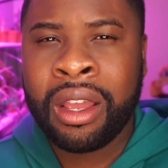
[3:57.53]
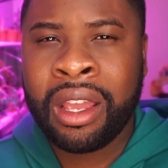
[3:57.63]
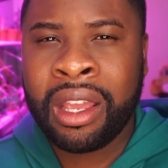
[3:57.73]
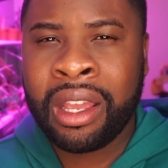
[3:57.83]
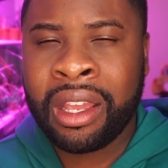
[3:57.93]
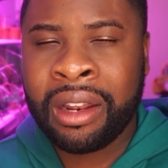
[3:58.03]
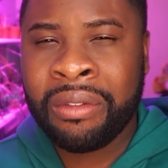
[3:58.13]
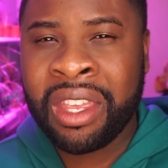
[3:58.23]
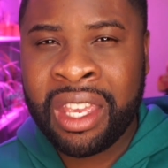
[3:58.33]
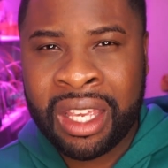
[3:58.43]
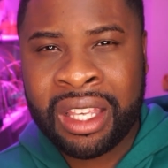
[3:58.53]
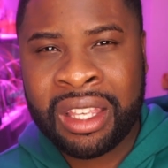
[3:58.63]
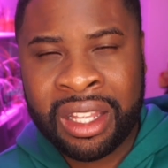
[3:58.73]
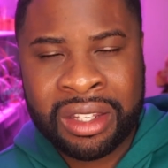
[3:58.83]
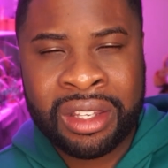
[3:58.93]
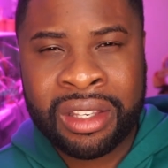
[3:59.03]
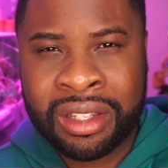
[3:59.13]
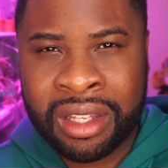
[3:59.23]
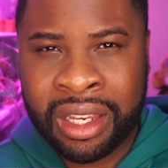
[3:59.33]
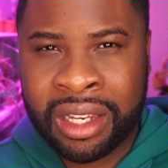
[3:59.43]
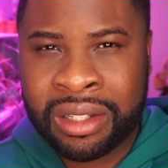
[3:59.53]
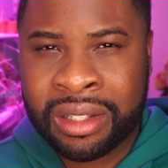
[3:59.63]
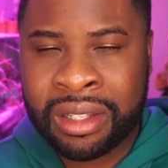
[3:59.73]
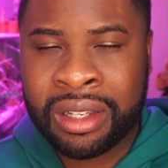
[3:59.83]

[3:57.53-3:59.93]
And heat gets these things